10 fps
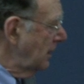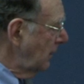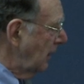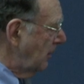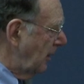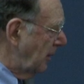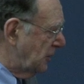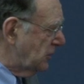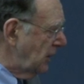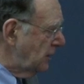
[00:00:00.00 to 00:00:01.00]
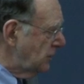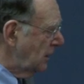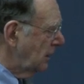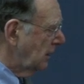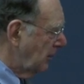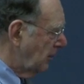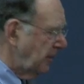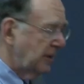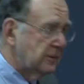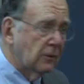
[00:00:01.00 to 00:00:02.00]
they may be changing, they may
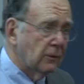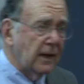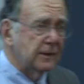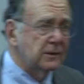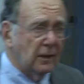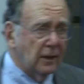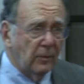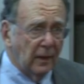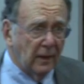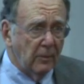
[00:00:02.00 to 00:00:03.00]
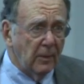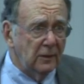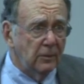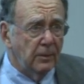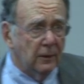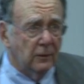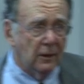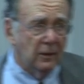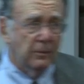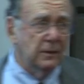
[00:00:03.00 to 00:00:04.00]
be stochastic, but they may depend
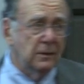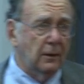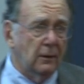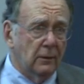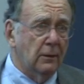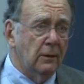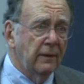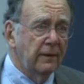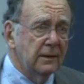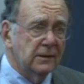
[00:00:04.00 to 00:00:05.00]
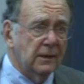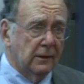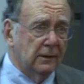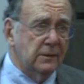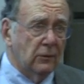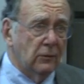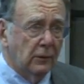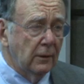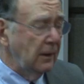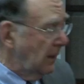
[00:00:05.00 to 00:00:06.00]
on the particular cells that you're
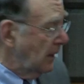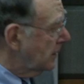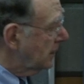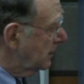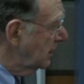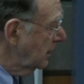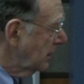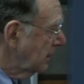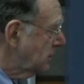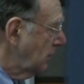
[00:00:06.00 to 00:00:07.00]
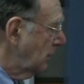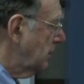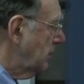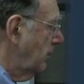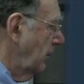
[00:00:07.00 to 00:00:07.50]
looking at. So the